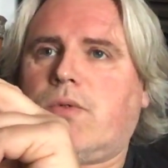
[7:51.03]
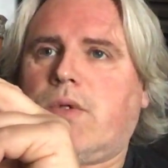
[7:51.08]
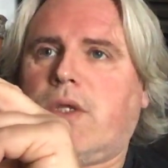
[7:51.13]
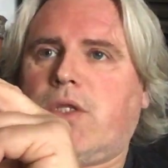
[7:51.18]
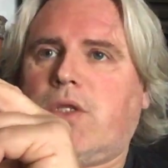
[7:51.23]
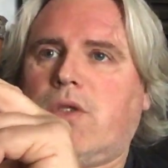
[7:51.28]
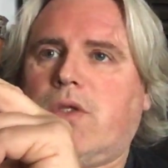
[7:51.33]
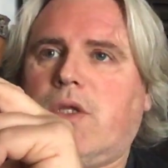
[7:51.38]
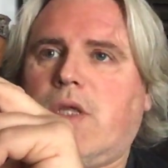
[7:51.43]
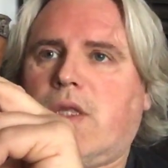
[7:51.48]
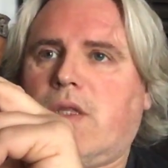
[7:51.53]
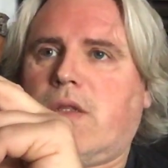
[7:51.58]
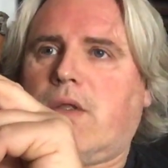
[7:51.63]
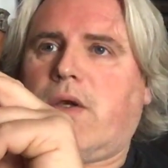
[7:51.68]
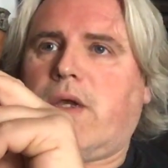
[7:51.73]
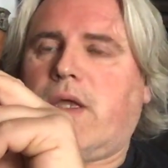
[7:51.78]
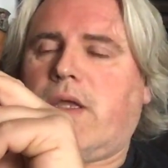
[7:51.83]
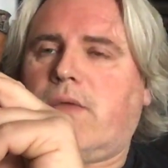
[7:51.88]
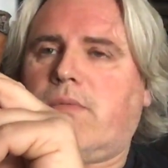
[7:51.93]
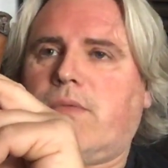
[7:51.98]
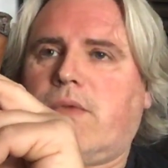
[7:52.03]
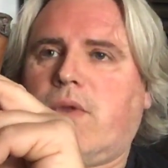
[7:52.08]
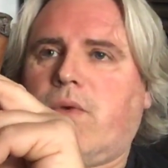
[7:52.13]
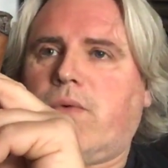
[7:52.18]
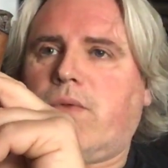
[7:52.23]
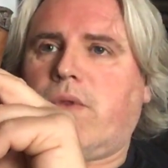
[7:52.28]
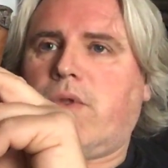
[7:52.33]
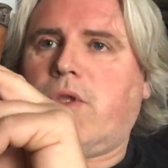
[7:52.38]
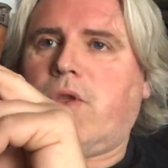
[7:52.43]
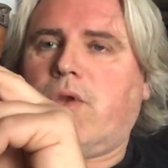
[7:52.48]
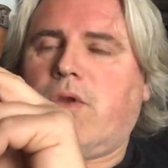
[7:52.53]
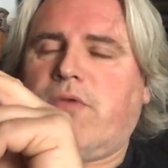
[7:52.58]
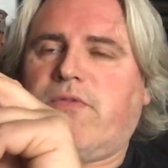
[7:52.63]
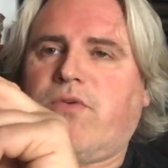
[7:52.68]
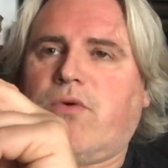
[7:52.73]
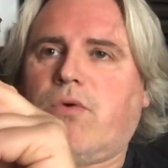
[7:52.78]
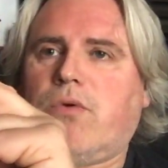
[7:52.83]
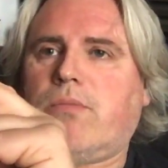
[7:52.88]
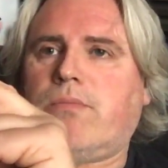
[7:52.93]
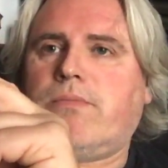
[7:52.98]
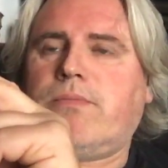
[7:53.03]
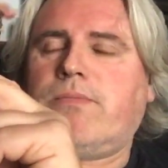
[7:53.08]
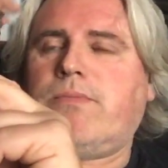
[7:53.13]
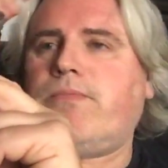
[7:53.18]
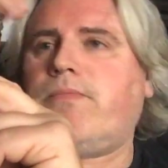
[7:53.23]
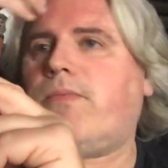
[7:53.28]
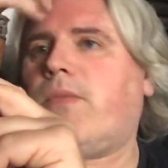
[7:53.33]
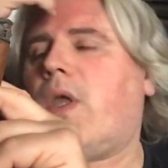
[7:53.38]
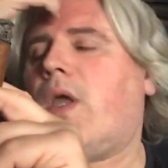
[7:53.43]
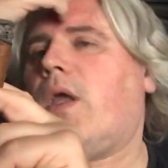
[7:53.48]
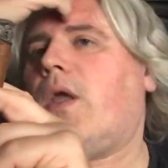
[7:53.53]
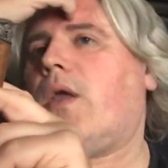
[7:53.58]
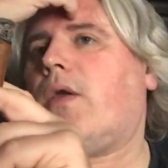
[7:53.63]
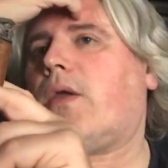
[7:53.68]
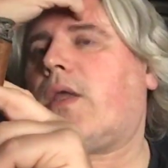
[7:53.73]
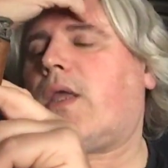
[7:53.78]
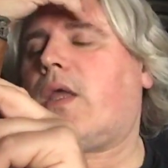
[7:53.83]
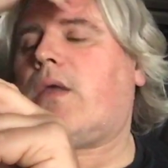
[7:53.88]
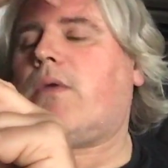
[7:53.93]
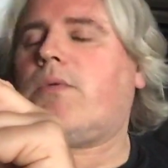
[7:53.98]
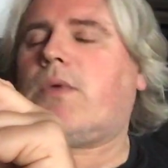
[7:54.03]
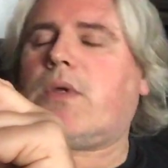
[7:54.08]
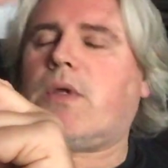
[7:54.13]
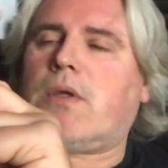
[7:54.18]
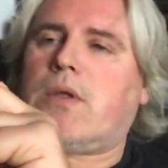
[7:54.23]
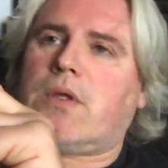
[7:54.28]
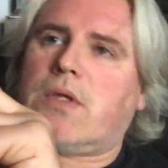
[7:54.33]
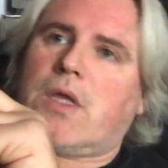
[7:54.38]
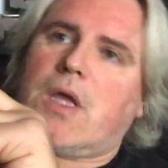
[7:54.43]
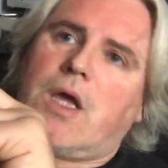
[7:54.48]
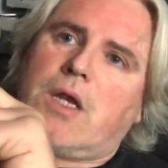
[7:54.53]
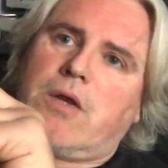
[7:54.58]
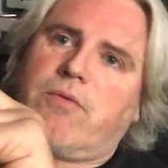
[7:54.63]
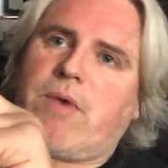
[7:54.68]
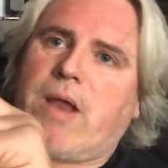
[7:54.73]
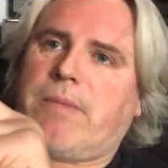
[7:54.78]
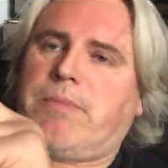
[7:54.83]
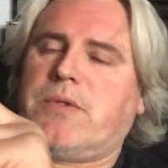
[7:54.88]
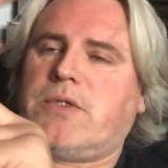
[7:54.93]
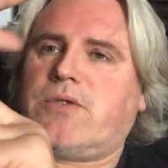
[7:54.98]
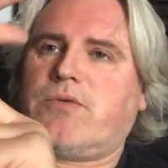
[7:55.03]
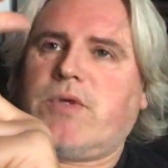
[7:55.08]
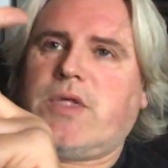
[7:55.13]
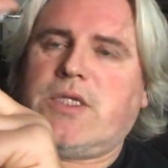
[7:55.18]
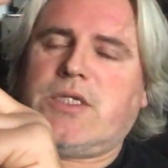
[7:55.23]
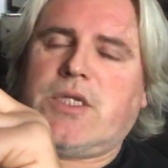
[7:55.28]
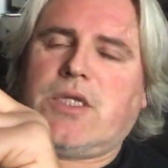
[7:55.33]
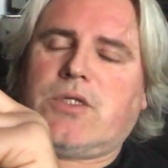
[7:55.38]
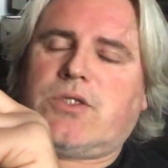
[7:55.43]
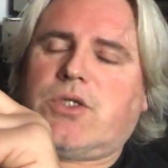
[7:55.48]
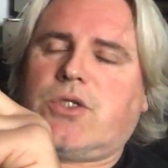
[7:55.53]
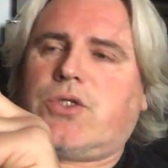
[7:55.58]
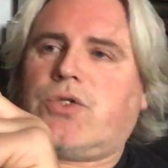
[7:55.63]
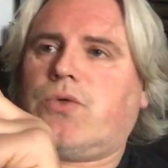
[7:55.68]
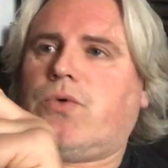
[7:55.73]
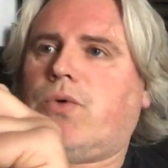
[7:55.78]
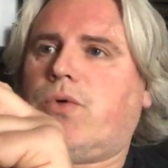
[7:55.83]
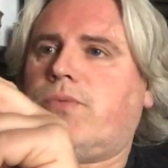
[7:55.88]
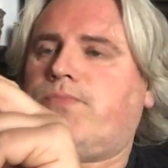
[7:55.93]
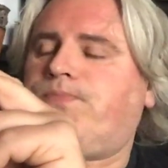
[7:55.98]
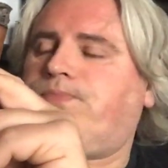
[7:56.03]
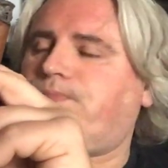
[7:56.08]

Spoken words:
and you can get like all the uniform colour wrappers are easier to sort.